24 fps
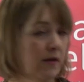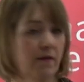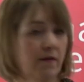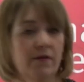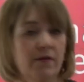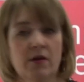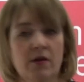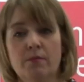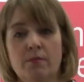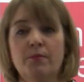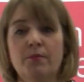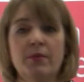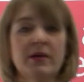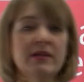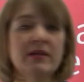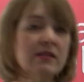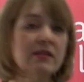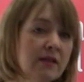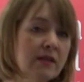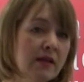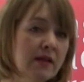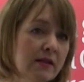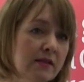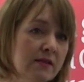their
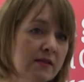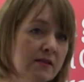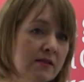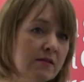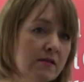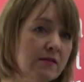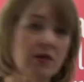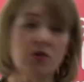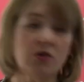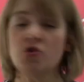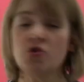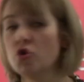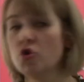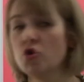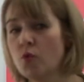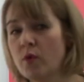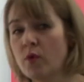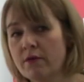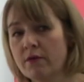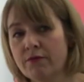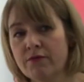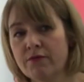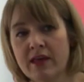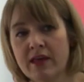business, their new
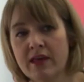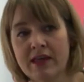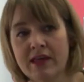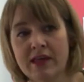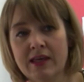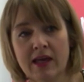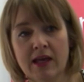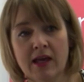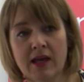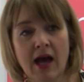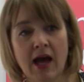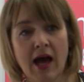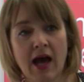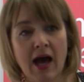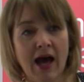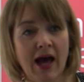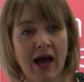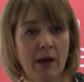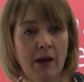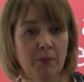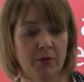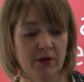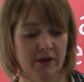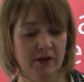way of thinking
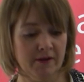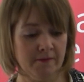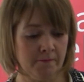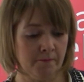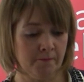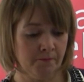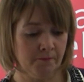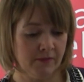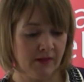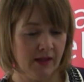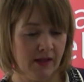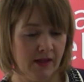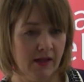happen,